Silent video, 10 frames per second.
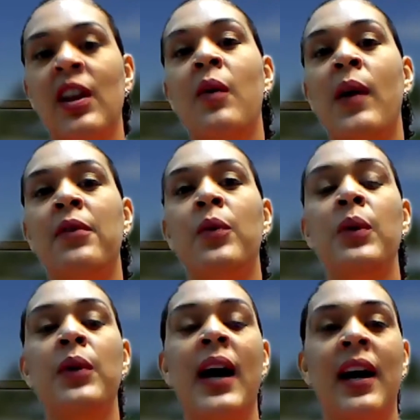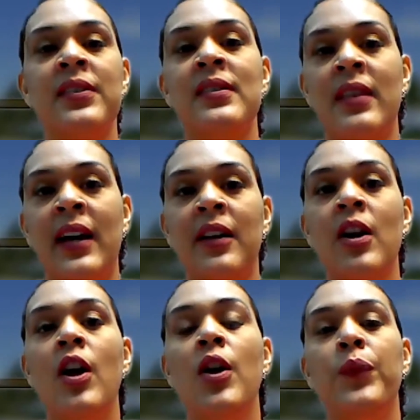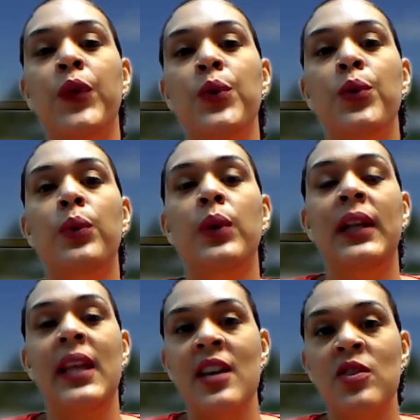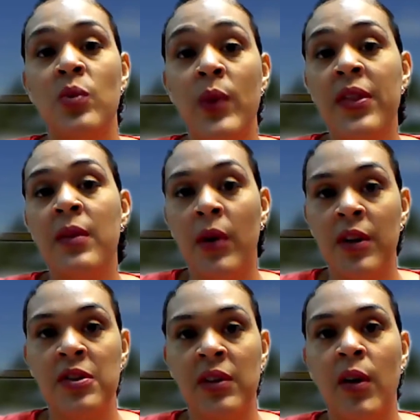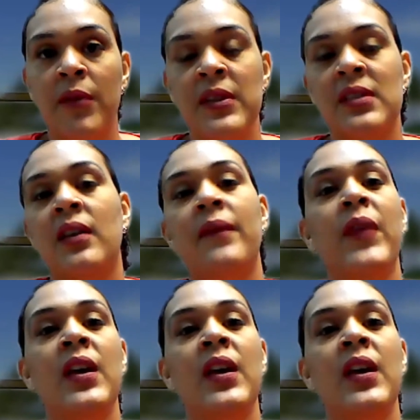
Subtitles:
However, we would ask that you liaise with the monitoring officer